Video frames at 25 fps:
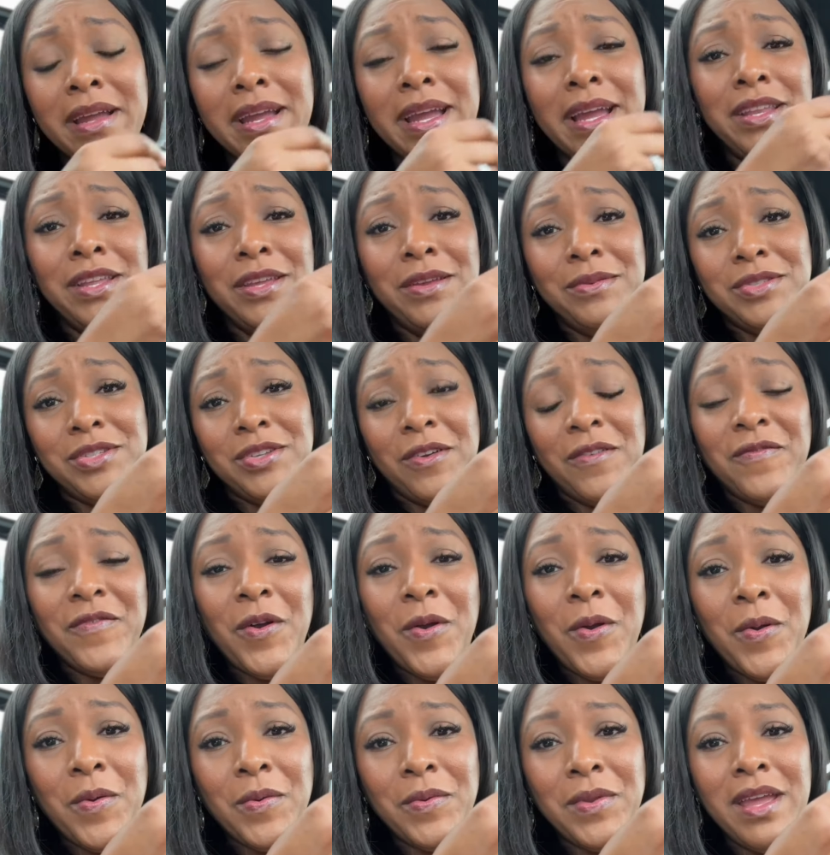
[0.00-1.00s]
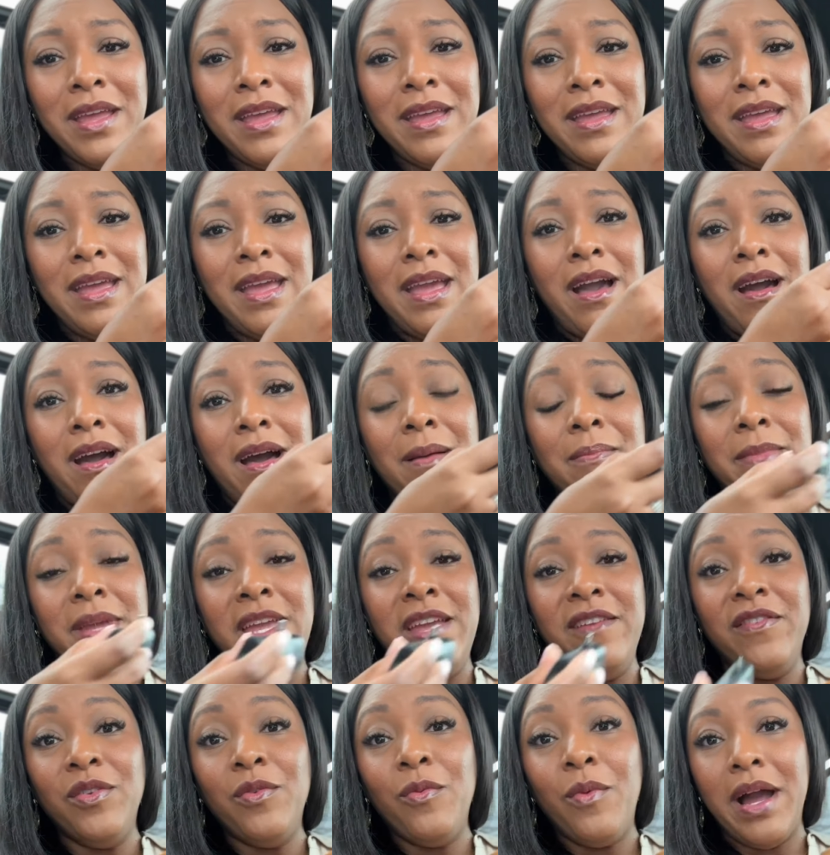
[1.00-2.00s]
and use your phone
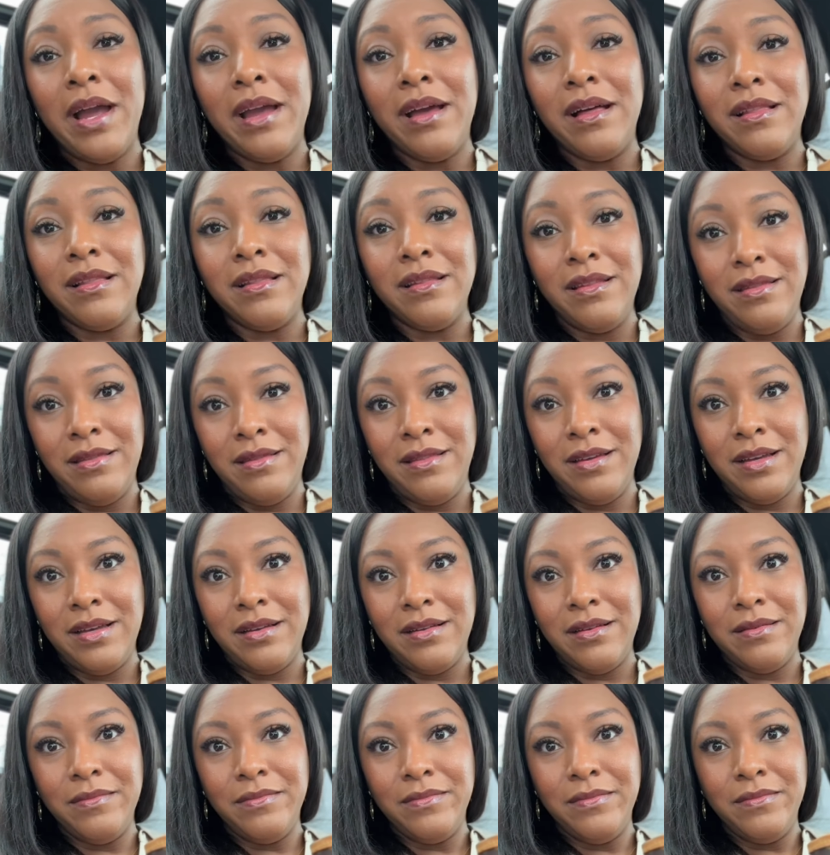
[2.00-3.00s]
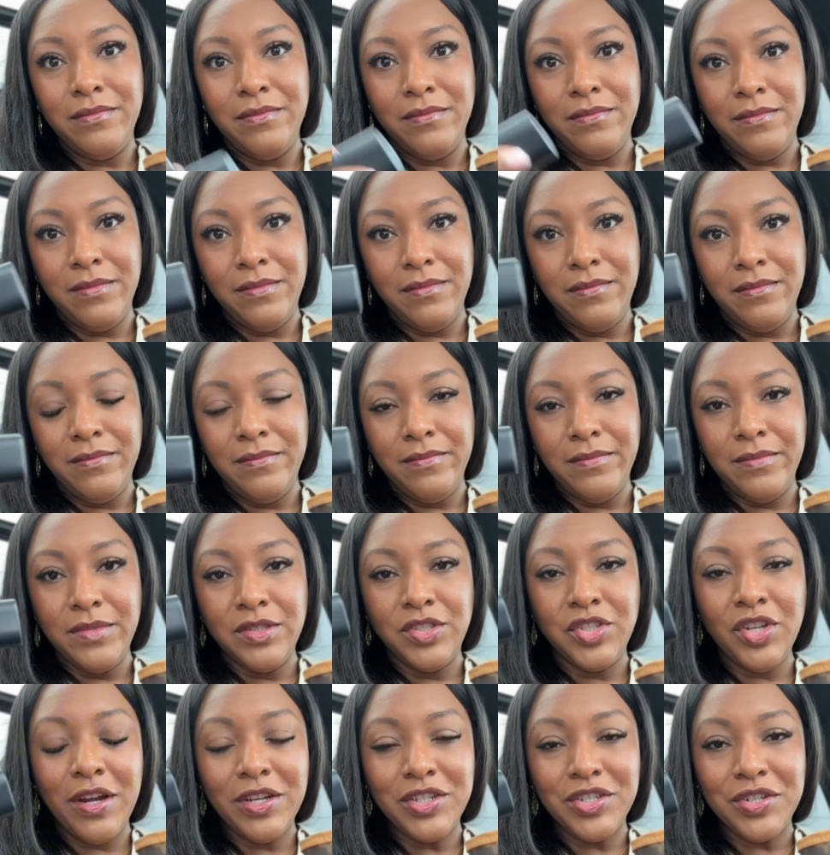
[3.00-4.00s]
even while the
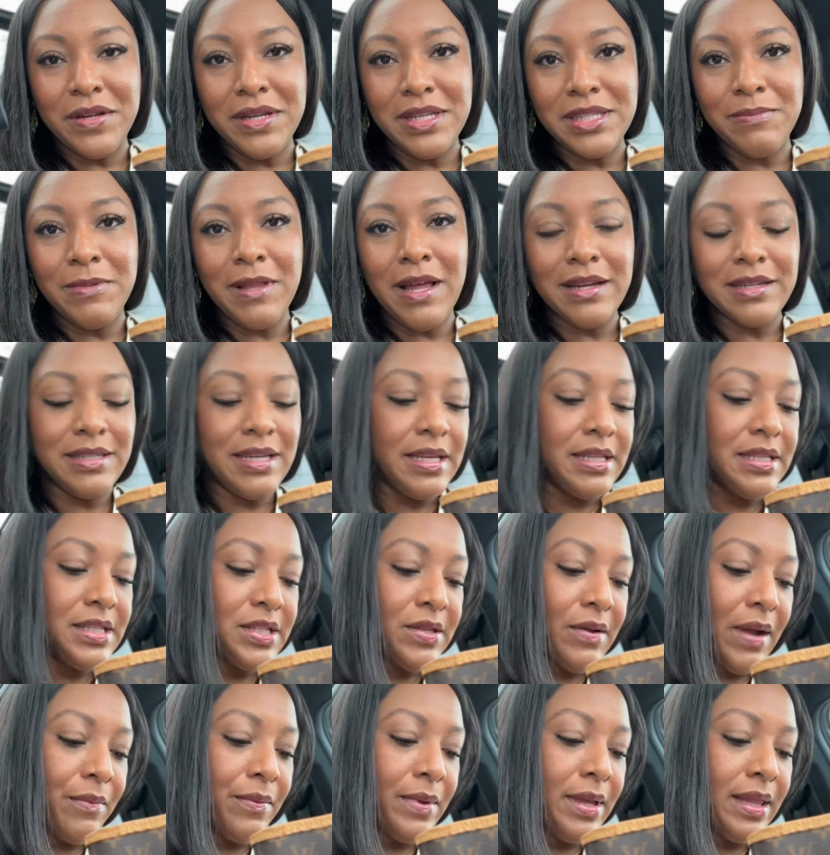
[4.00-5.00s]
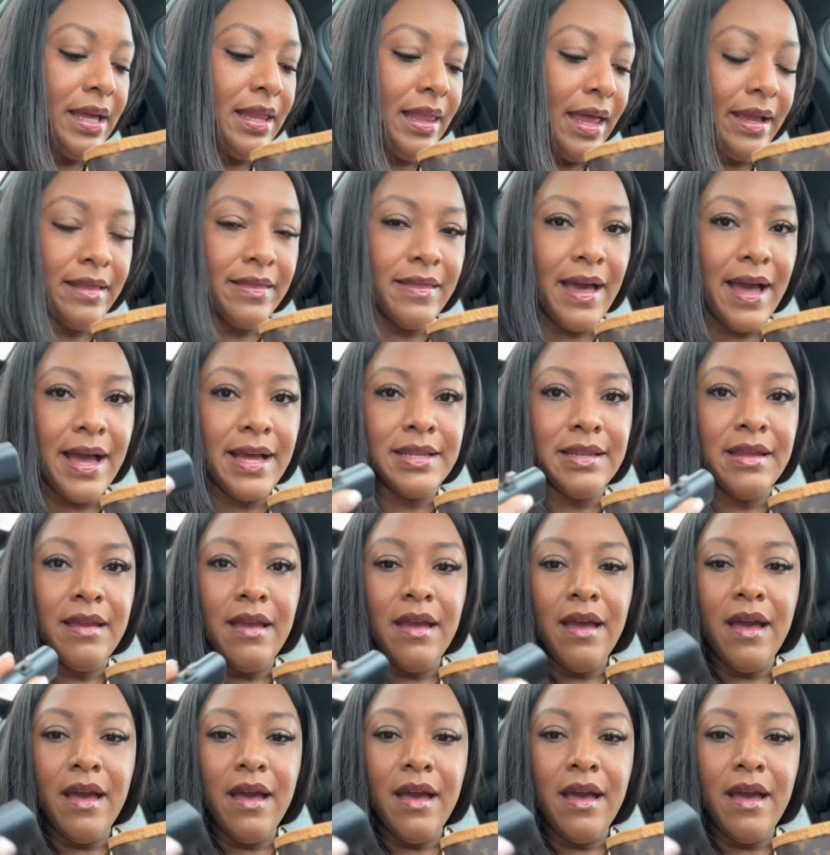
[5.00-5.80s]
charger is plugged in. So I really like that.